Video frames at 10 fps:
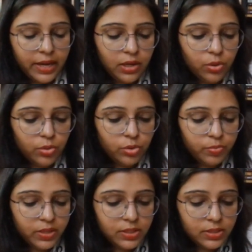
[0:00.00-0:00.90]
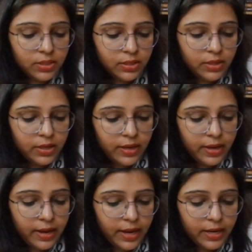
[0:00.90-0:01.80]
NaO2 means
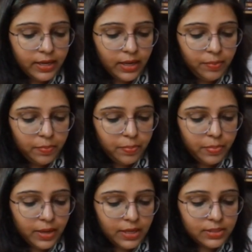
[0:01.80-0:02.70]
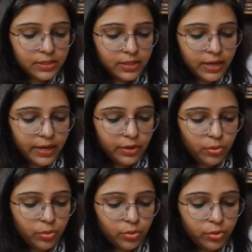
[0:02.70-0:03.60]
Na plus and
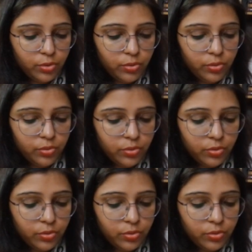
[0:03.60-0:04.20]
O2